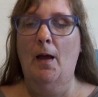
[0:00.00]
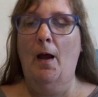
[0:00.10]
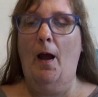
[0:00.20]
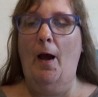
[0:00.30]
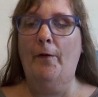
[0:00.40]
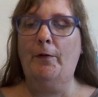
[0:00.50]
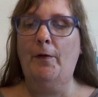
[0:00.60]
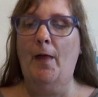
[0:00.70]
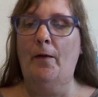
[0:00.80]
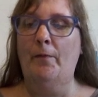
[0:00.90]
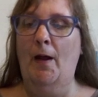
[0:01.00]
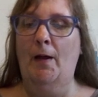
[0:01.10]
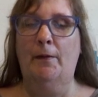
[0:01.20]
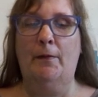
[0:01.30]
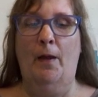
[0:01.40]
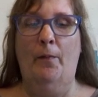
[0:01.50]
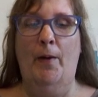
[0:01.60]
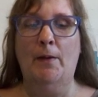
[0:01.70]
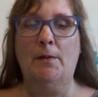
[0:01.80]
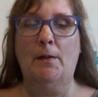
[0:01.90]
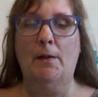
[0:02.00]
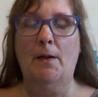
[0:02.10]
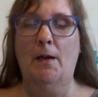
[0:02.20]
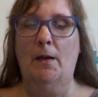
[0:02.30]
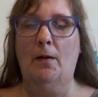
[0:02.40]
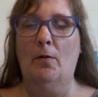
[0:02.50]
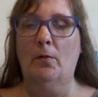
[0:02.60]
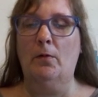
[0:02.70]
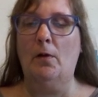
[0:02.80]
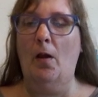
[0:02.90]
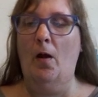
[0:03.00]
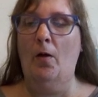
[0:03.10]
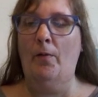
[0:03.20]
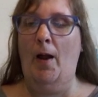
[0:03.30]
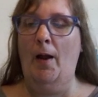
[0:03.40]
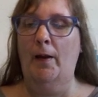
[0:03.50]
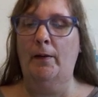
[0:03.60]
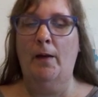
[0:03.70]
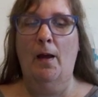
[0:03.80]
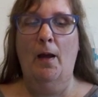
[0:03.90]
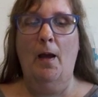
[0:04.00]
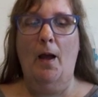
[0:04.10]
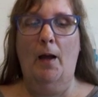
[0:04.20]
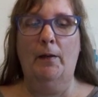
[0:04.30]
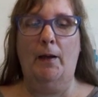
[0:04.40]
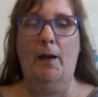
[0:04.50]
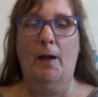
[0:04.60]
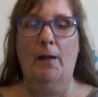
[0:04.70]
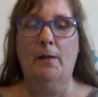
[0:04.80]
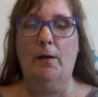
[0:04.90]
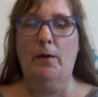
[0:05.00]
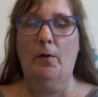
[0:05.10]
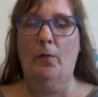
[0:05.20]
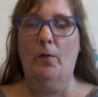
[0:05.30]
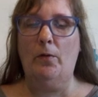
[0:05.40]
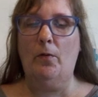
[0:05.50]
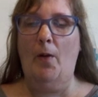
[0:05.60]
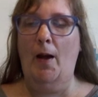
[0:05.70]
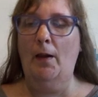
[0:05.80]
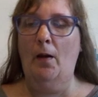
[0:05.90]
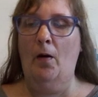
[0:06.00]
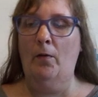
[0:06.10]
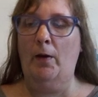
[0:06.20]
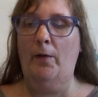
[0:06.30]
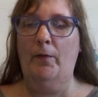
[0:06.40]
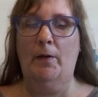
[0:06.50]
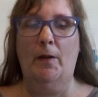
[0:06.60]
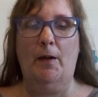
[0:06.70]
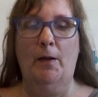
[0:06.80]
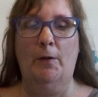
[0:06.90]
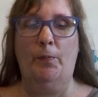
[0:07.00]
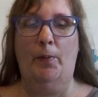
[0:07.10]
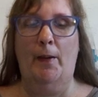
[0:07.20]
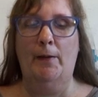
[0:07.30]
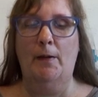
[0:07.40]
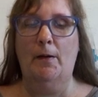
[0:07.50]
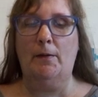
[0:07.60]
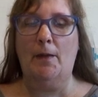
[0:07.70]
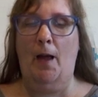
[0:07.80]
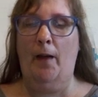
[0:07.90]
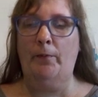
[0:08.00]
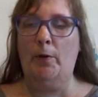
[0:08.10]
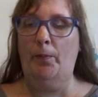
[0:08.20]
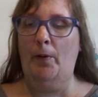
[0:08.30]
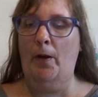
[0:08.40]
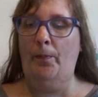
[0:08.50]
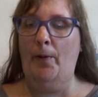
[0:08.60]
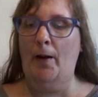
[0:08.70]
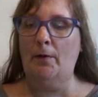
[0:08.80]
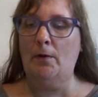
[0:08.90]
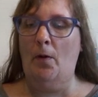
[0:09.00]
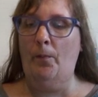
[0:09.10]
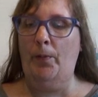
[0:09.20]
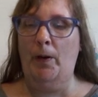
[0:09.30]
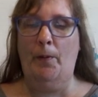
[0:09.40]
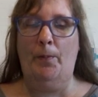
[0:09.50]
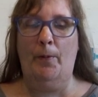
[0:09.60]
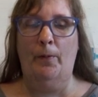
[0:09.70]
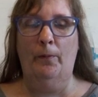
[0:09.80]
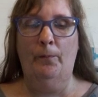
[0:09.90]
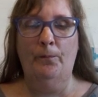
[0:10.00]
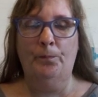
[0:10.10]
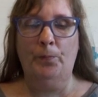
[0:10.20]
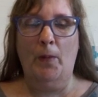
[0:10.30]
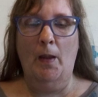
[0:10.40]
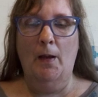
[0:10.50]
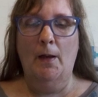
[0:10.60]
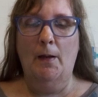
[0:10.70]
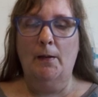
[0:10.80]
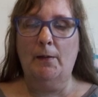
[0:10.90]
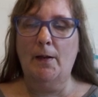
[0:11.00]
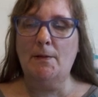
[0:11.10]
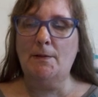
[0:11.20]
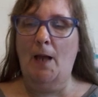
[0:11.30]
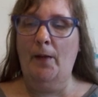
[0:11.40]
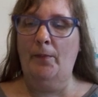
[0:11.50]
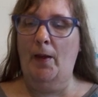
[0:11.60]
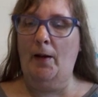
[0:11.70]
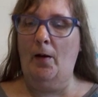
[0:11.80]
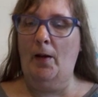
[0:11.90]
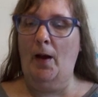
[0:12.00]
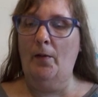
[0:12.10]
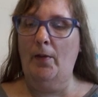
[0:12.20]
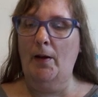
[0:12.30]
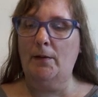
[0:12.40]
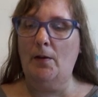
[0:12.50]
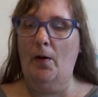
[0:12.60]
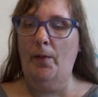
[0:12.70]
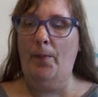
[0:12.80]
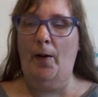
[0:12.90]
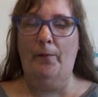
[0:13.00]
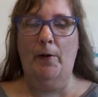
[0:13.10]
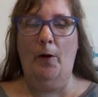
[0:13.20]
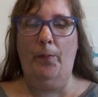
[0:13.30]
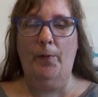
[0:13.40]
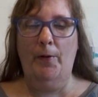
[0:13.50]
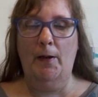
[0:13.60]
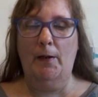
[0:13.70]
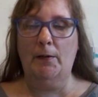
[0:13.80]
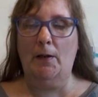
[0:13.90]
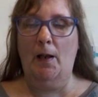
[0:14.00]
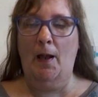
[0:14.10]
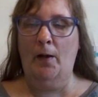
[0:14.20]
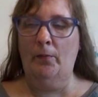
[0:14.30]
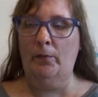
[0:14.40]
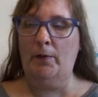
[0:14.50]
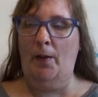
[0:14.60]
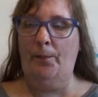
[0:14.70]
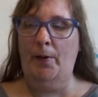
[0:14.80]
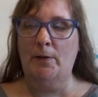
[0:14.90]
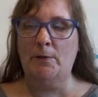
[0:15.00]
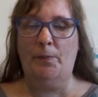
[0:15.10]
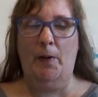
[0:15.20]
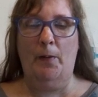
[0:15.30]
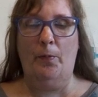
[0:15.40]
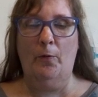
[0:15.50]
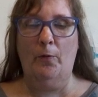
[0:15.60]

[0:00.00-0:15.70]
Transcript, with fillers: After that ride, they went to the Eagle's Claw ride, and again the queue was quite long, giving the kids plenty of time to play pranks on people. This time they got out their toy battery operated clowns that pinched people's